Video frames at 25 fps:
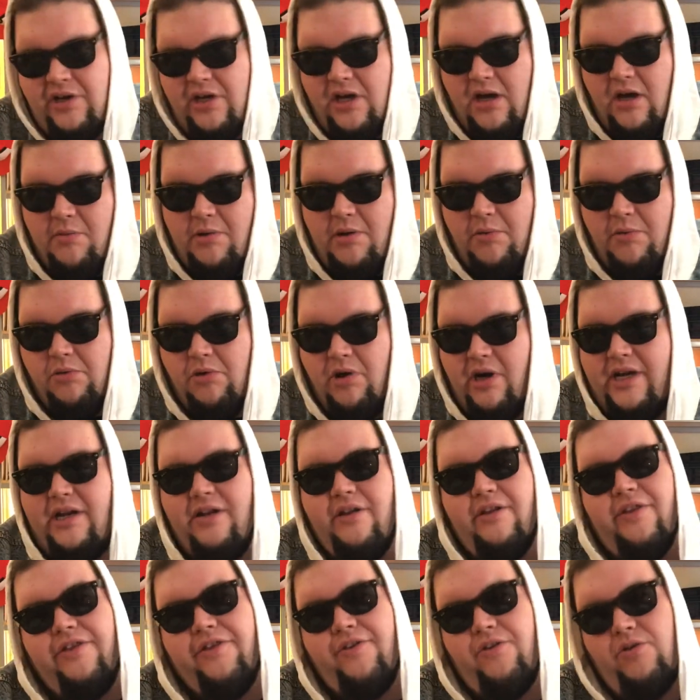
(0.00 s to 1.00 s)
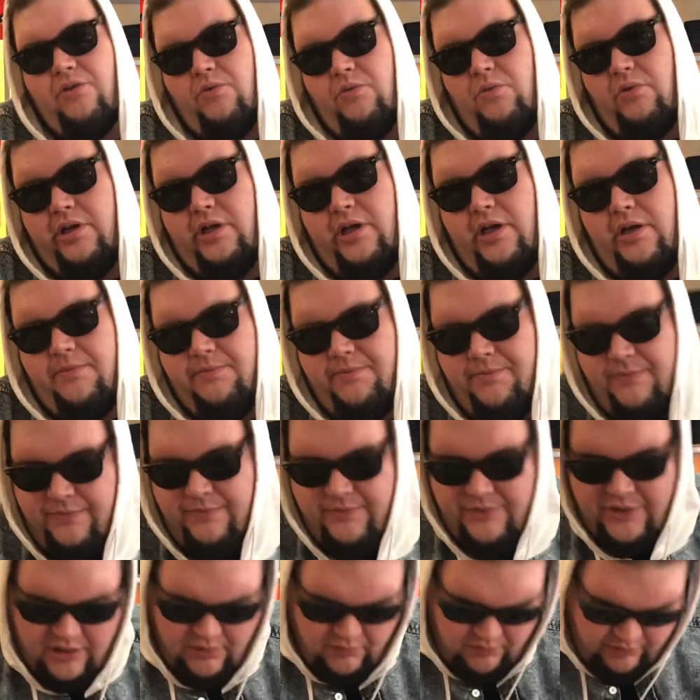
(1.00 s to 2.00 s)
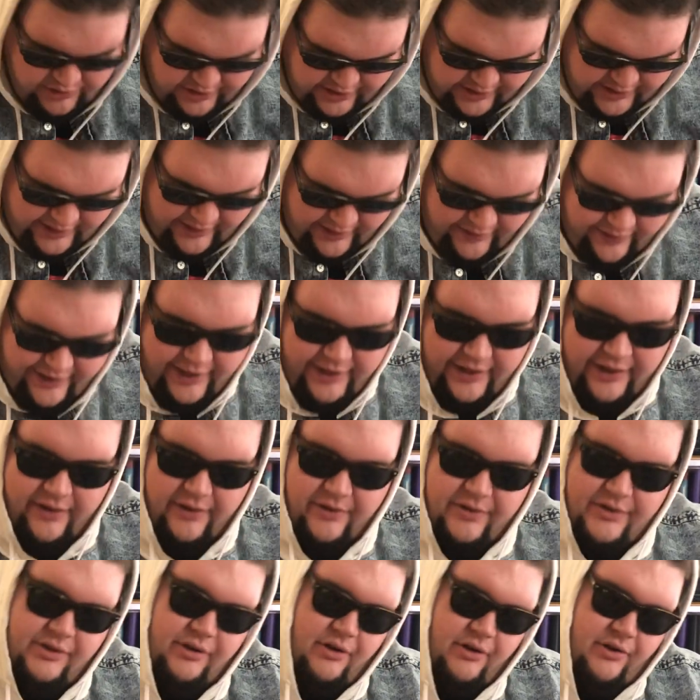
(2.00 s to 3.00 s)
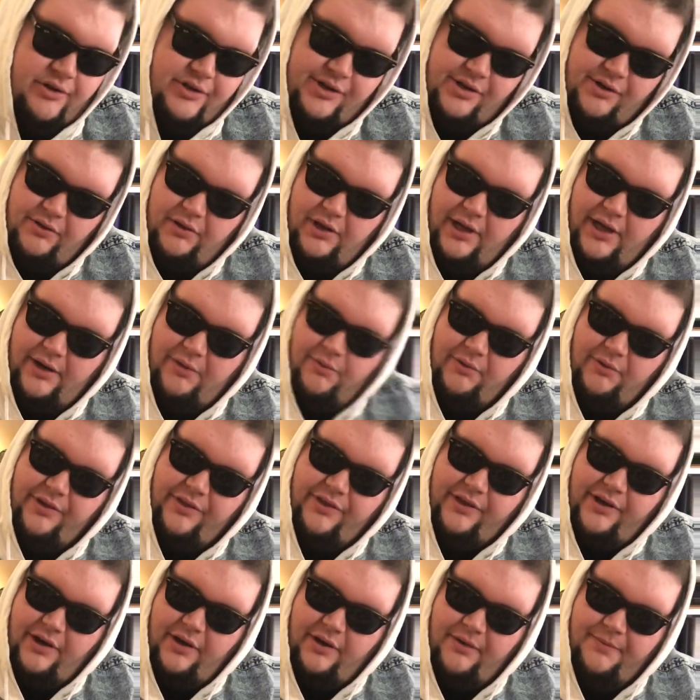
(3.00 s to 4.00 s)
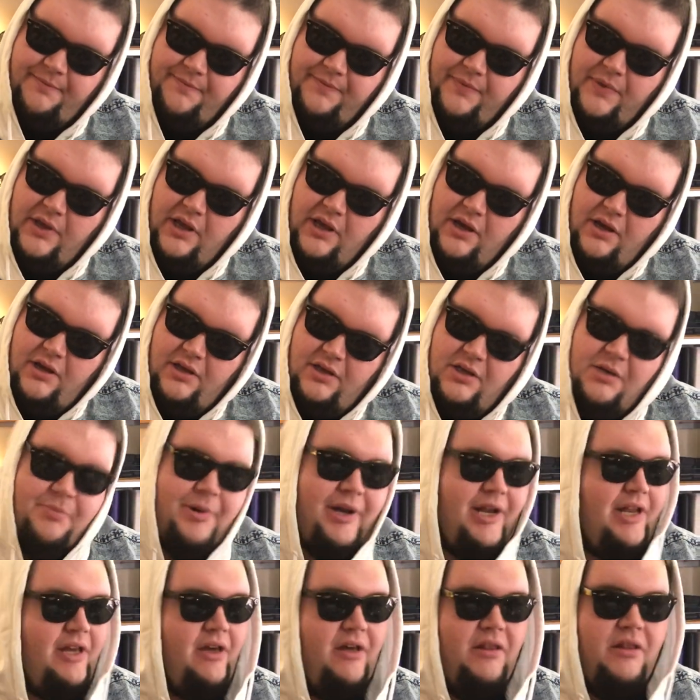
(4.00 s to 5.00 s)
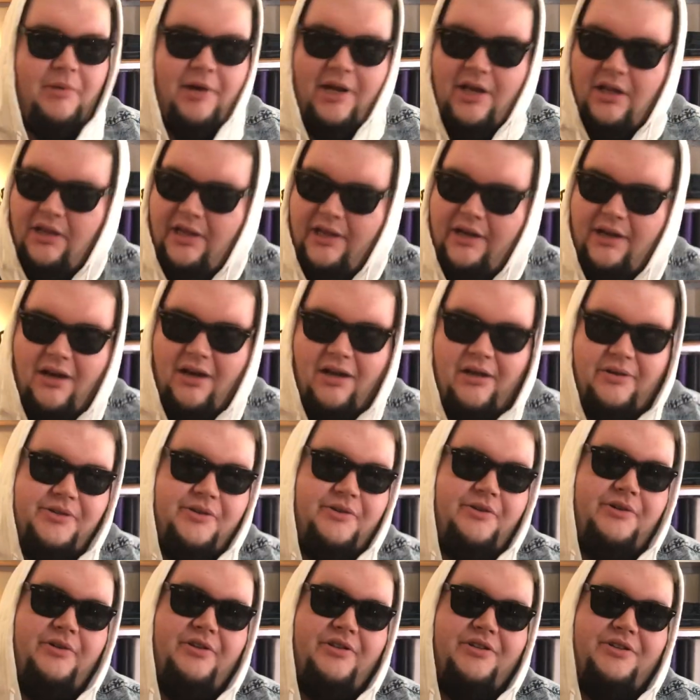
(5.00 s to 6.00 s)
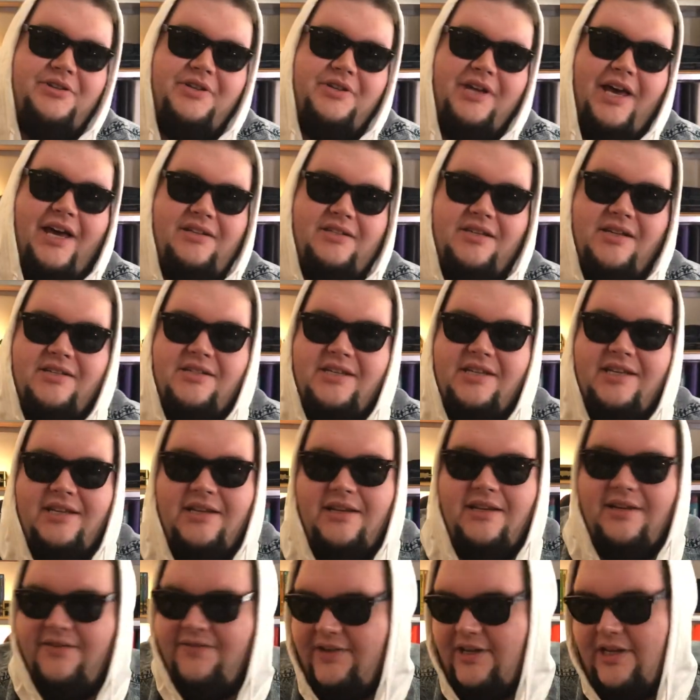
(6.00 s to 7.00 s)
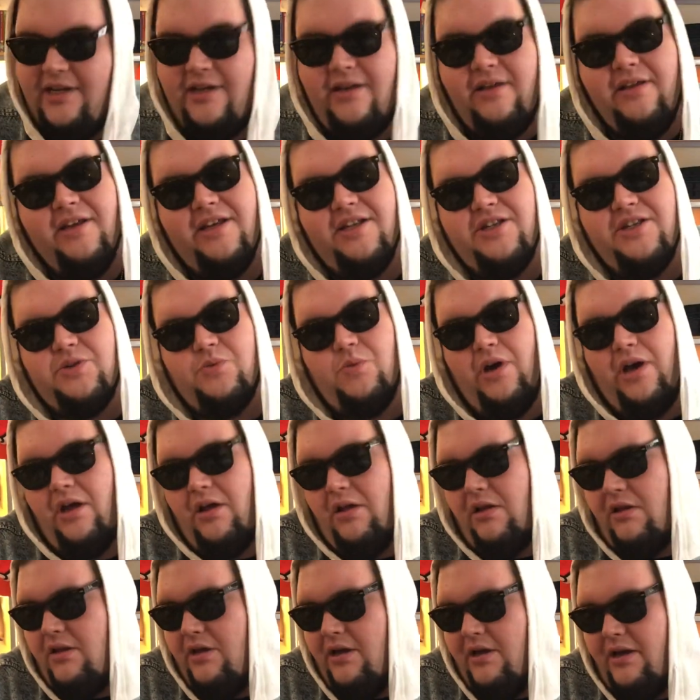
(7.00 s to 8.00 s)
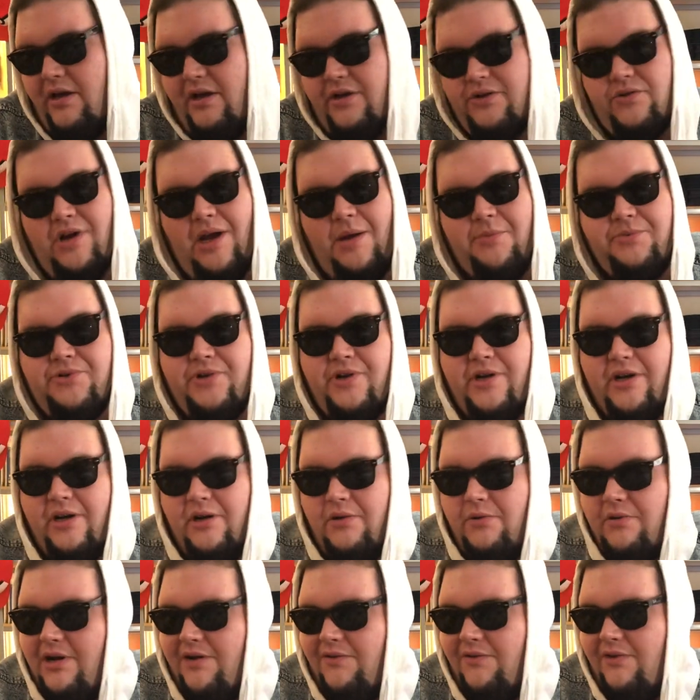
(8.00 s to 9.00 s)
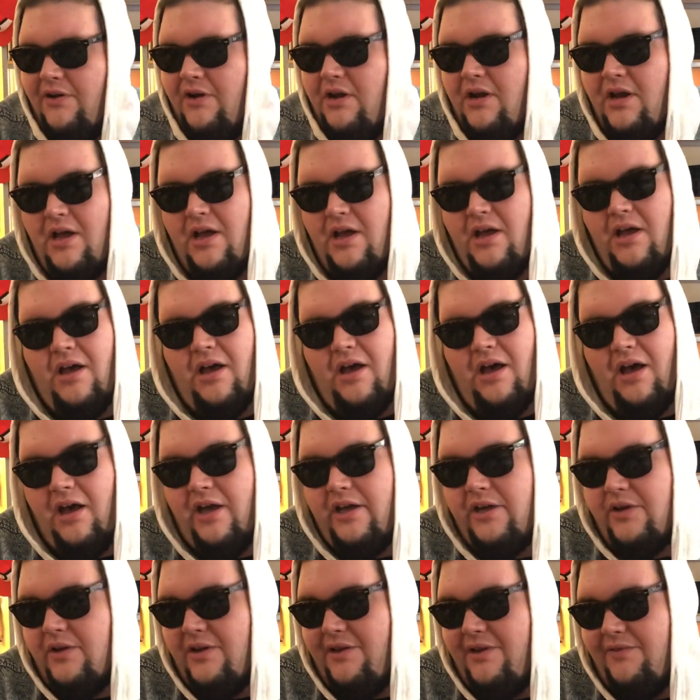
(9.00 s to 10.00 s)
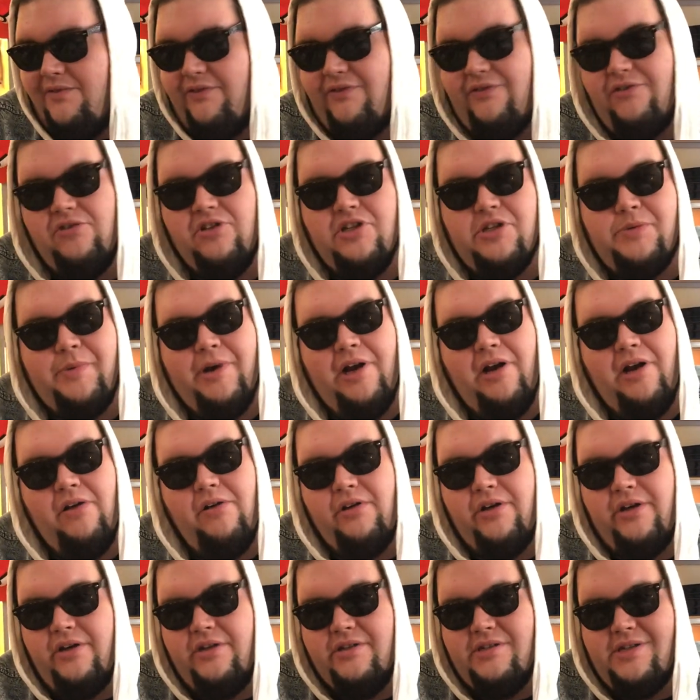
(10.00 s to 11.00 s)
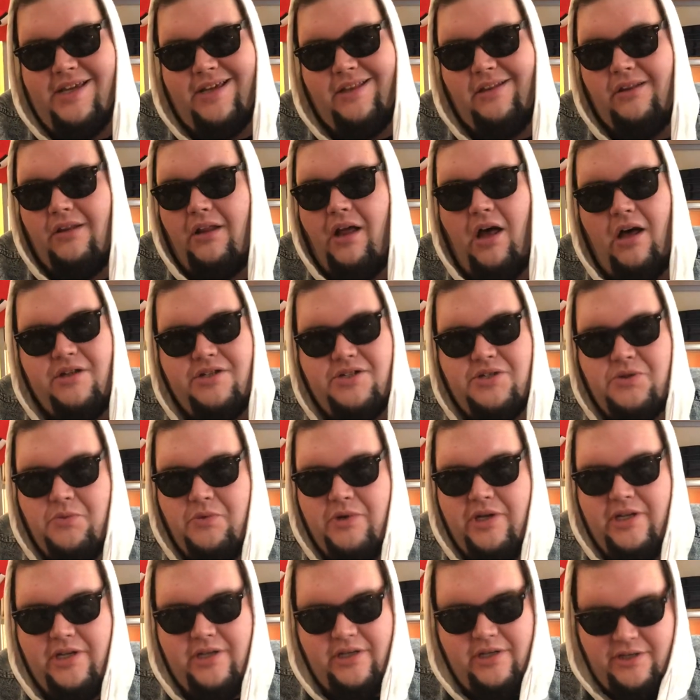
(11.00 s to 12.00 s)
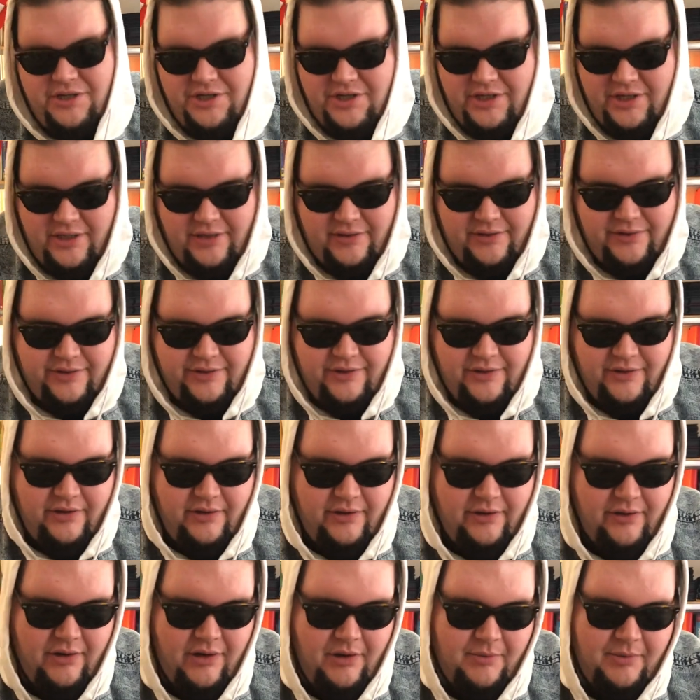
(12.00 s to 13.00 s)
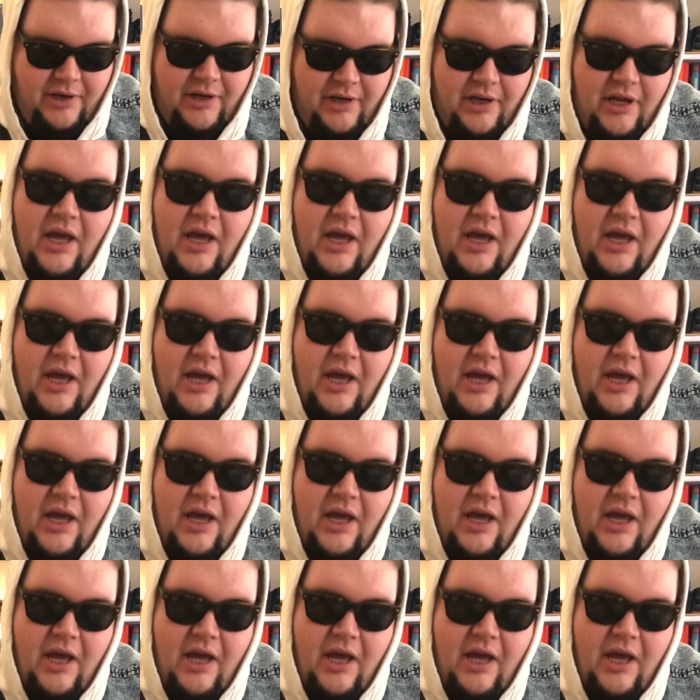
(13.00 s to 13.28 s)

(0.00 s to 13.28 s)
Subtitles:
come up where I need a 3rd one yet, so we'll see how that goes. Also, like with depending on the meta, like also you can just access EEV as well, Trap Trick or whatever. You can even Foolish Burial Goods like Lost Wind and shit, so you know what I mean.